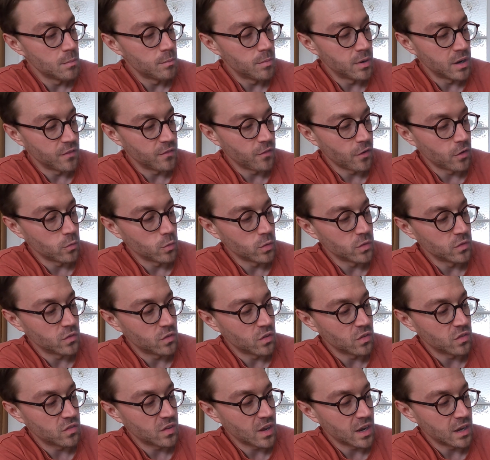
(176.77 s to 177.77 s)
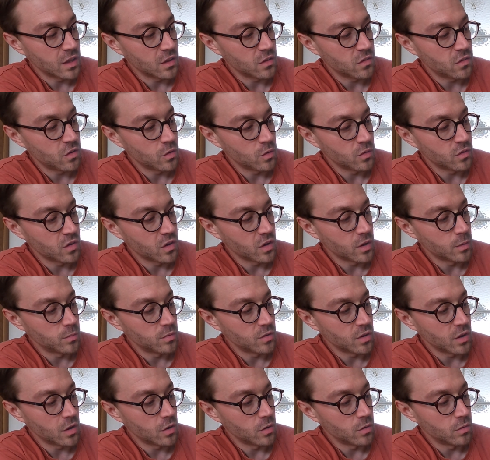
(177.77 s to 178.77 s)
but if I want to set it to a
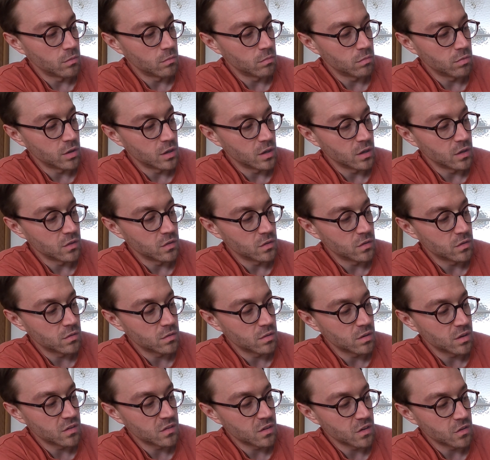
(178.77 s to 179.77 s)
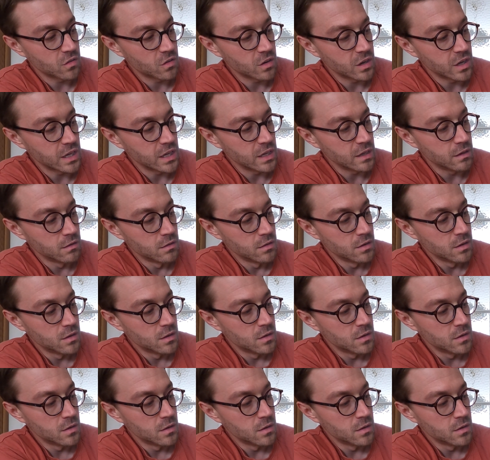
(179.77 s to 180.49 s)
time zone that is essentially